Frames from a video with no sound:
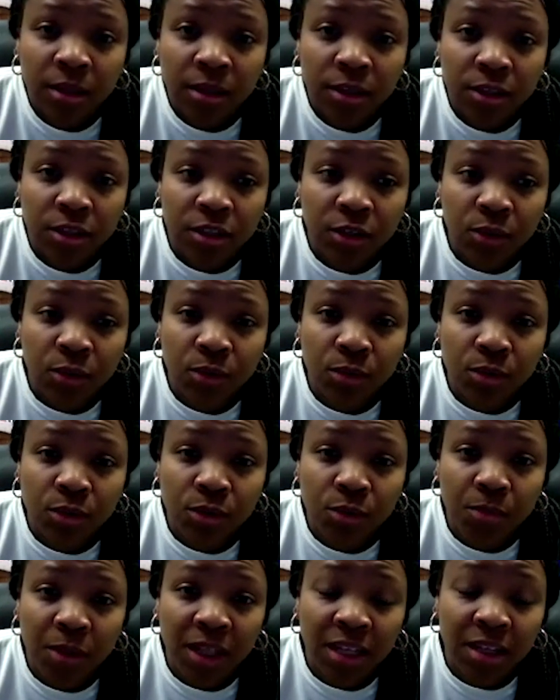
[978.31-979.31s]
to
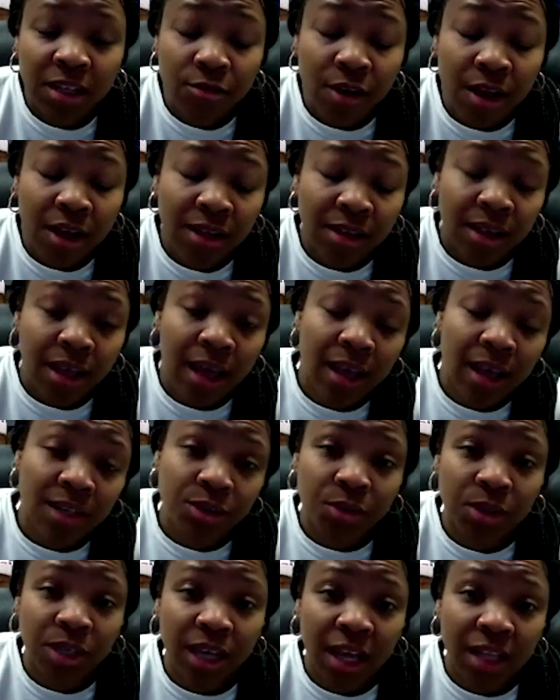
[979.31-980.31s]
build it around.
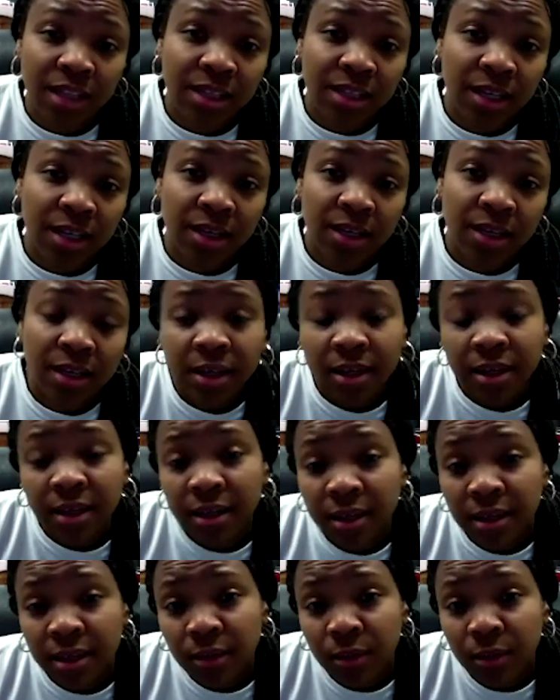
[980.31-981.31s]
Actually, I think
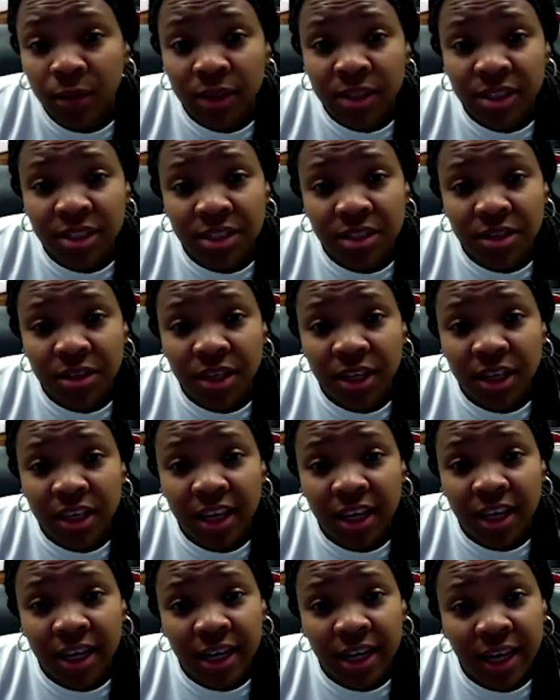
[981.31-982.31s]
we're still a
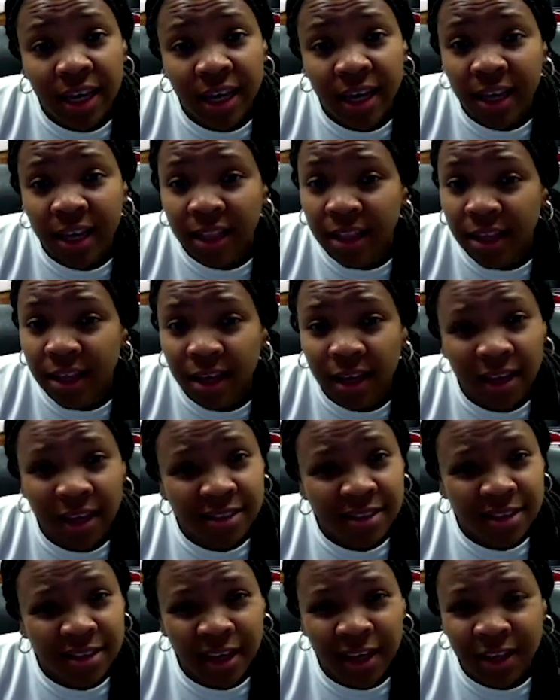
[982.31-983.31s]
year ahead. Like I
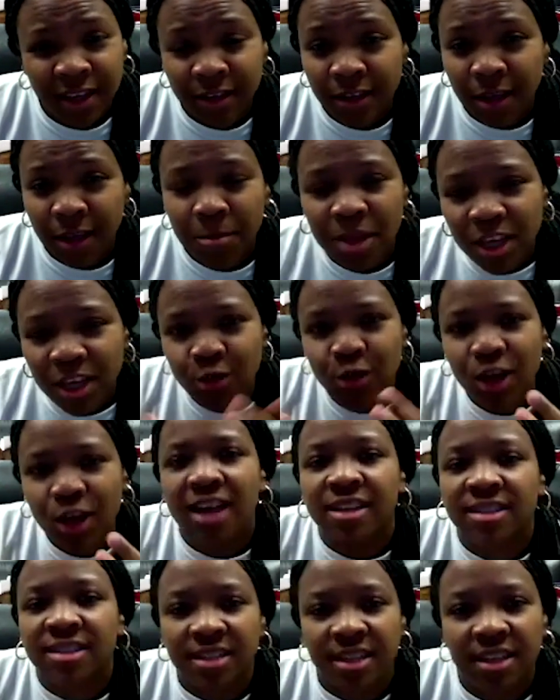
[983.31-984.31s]
said, I mean, you
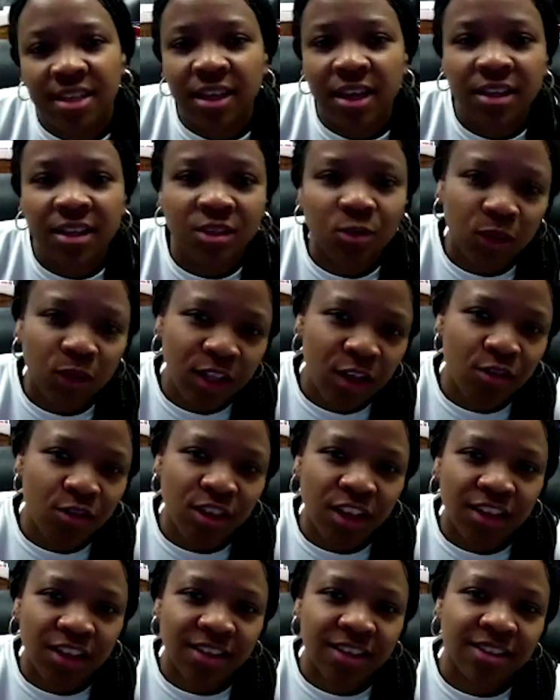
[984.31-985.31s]
guys seen us. We don't
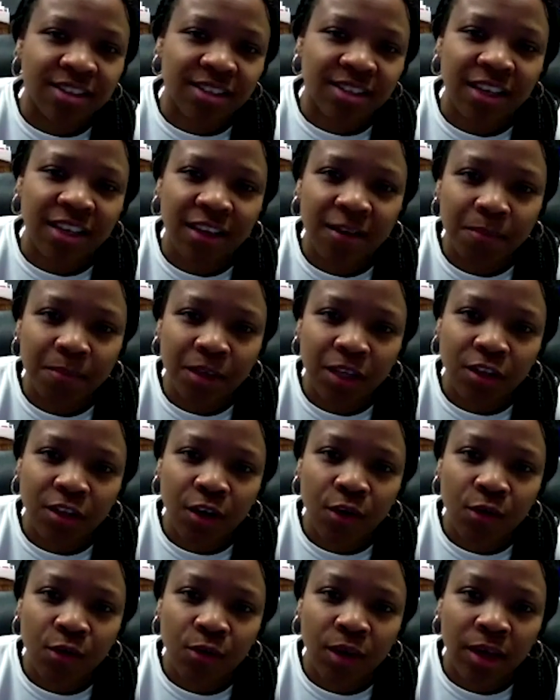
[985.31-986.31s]
look the same, you
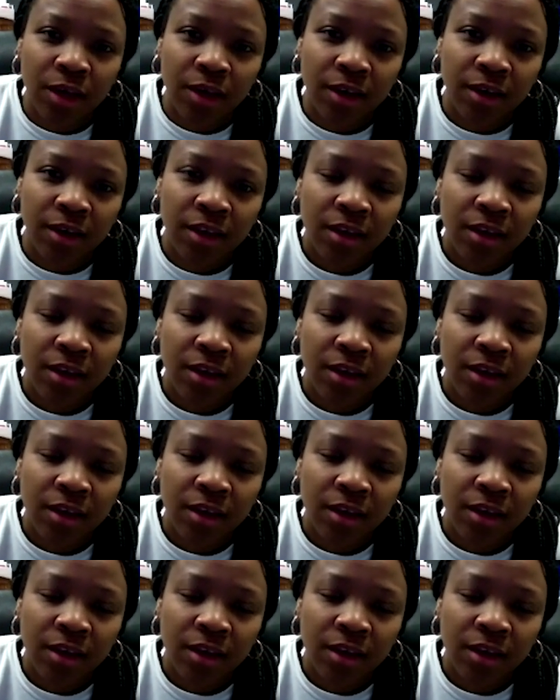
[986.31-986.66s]
know.